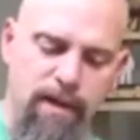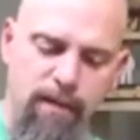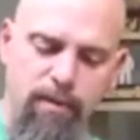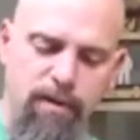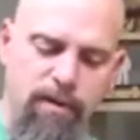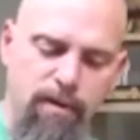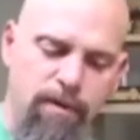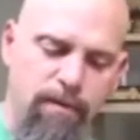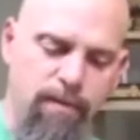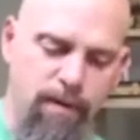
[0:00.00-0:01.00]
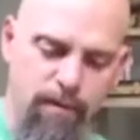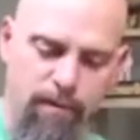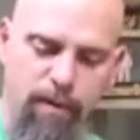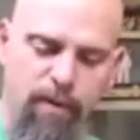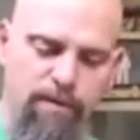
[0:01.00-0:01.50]
You put your the, the
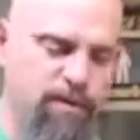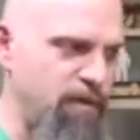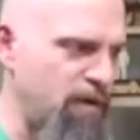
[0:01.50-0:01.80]
post of your